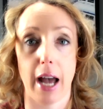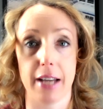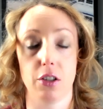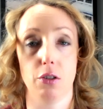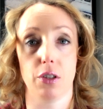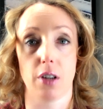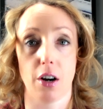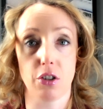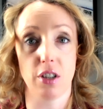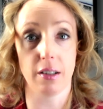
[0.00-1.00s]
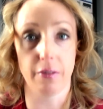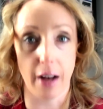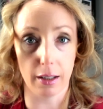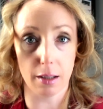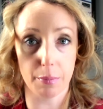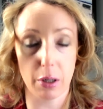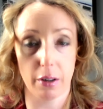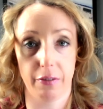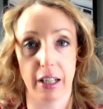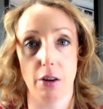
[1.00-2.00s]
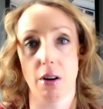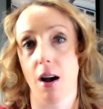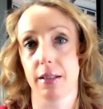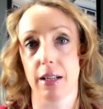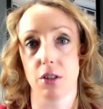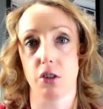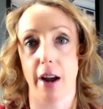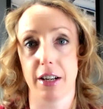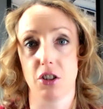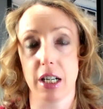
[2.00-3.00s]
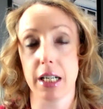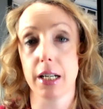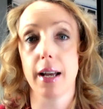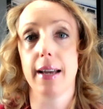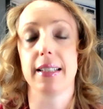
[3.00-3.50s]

as you start to develop your video content strategy